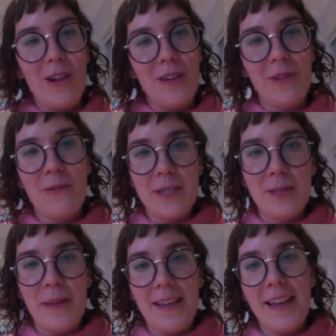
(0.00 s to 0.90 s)
of you were
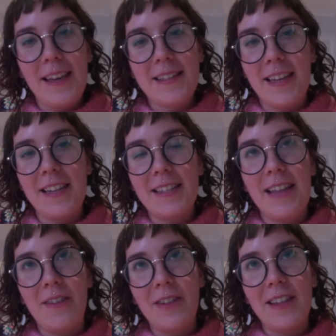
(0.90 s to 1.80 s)
speaking, is that it
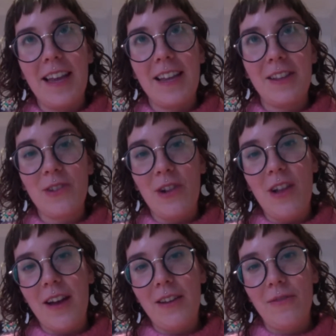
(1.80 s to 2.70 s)
sounded like there's a
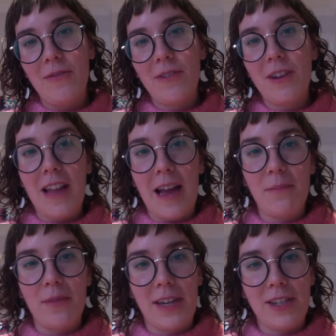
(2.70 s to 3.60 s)
lot of
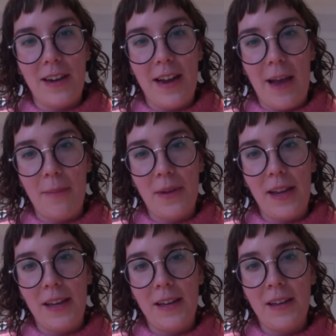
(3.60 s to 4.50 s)
collaboration
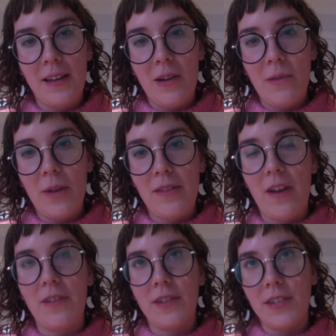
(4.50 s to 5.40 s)
happening with
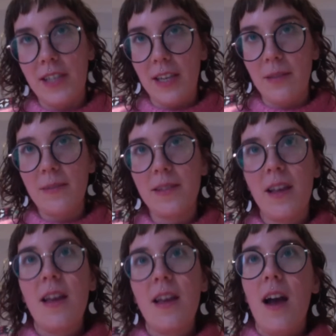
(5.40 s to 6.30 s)
other teams.
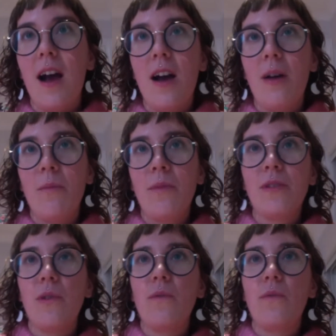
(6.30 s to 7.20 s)

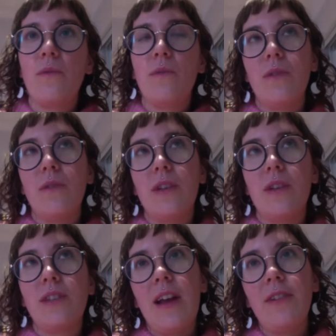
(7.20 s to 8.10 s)
So is
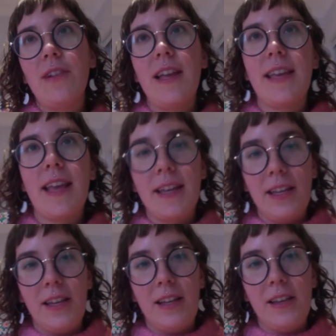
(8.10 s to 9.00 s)
there ever like
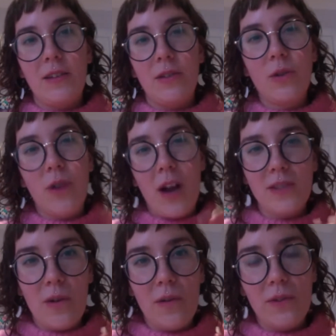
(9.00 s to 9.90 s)
any
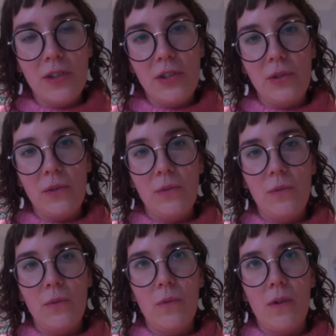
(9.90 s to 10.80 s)
crossover? Do
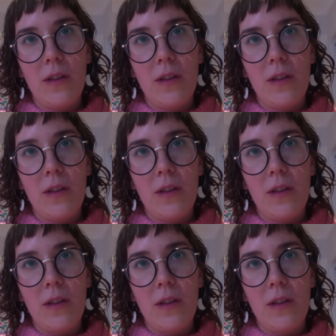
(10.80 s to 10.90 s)
you